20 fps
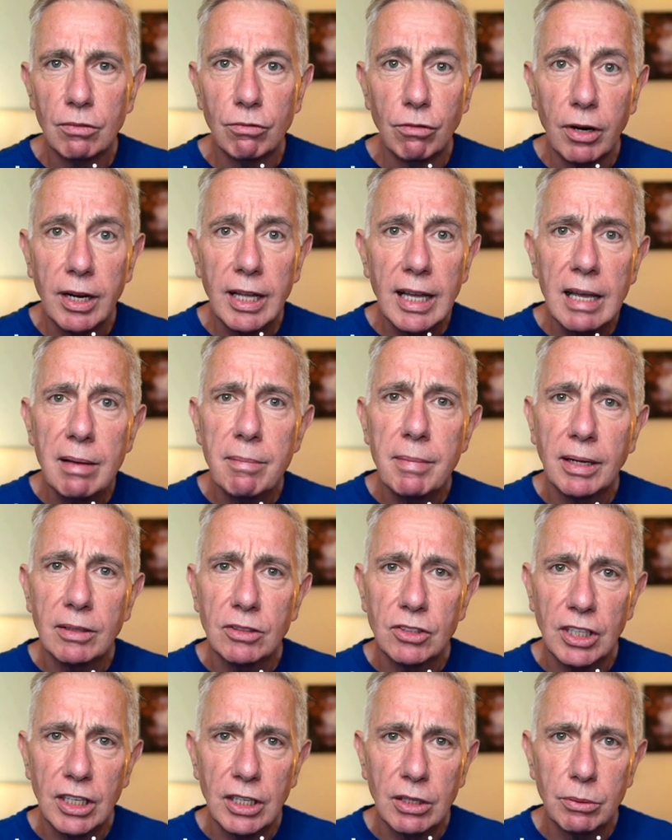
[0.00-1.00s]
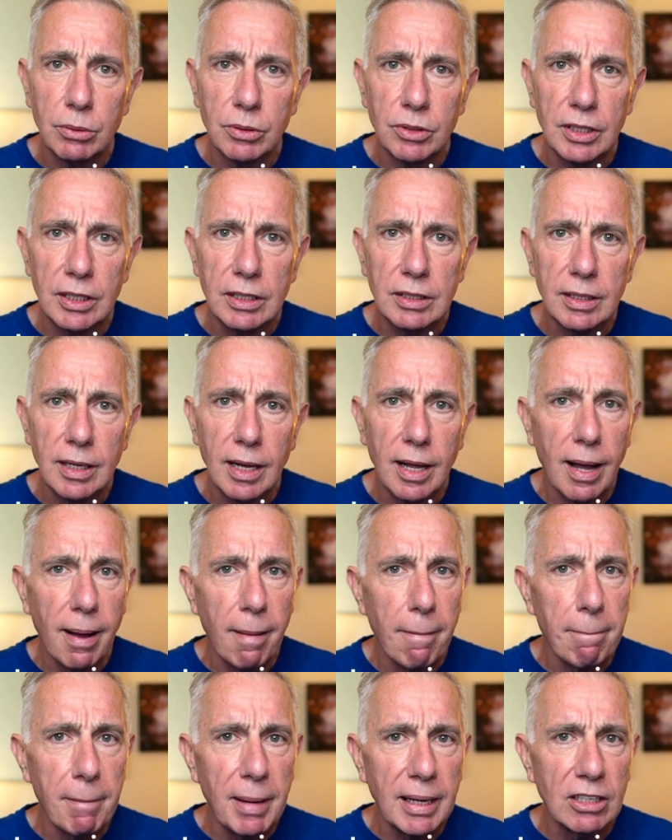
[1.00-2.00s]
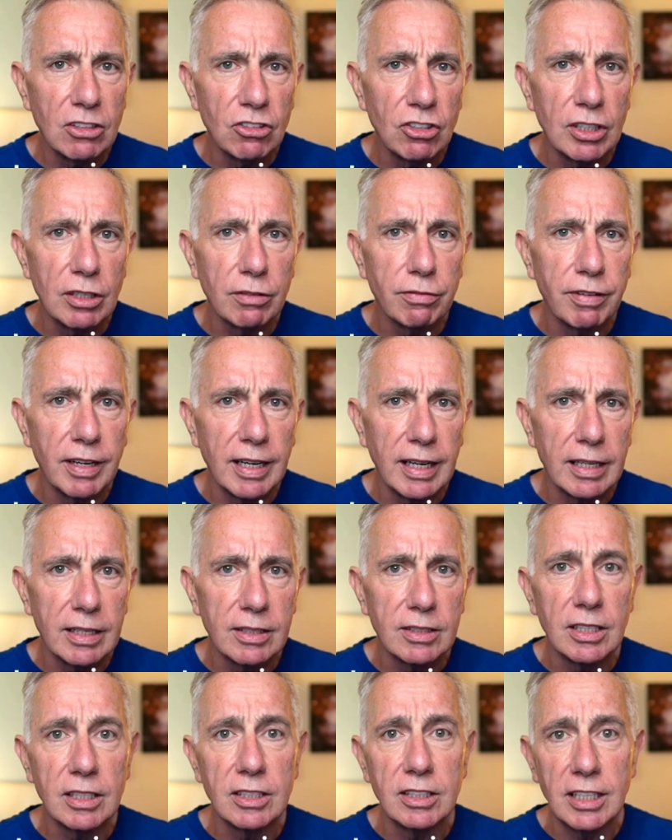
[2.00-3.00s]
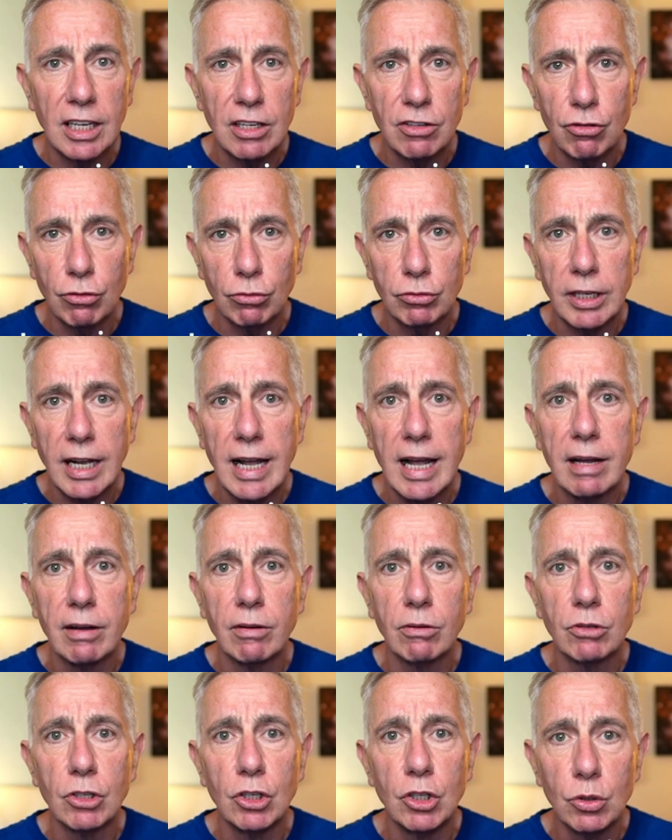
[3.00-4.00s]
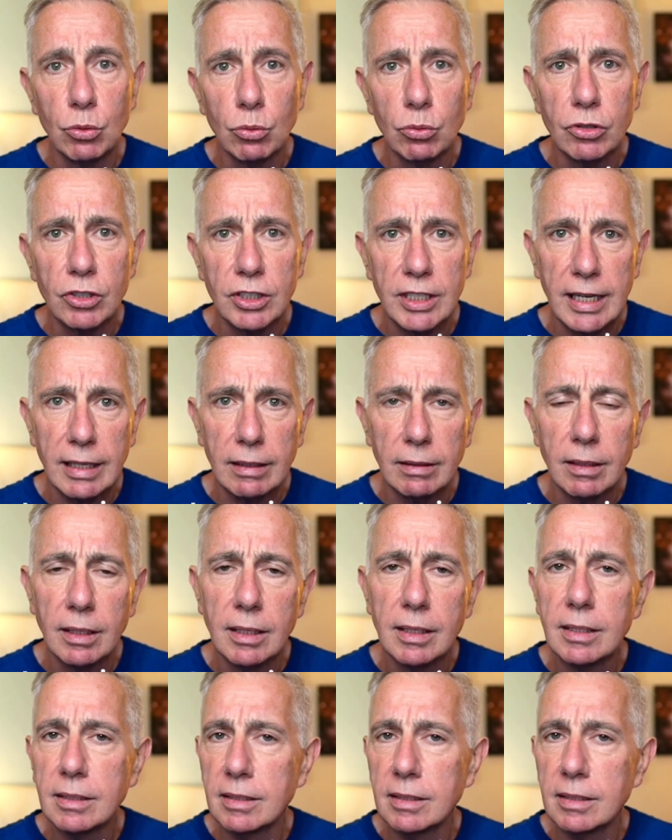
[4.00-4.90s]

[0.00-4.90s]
running email sequences, and managing affiliates is central to how you'll sell,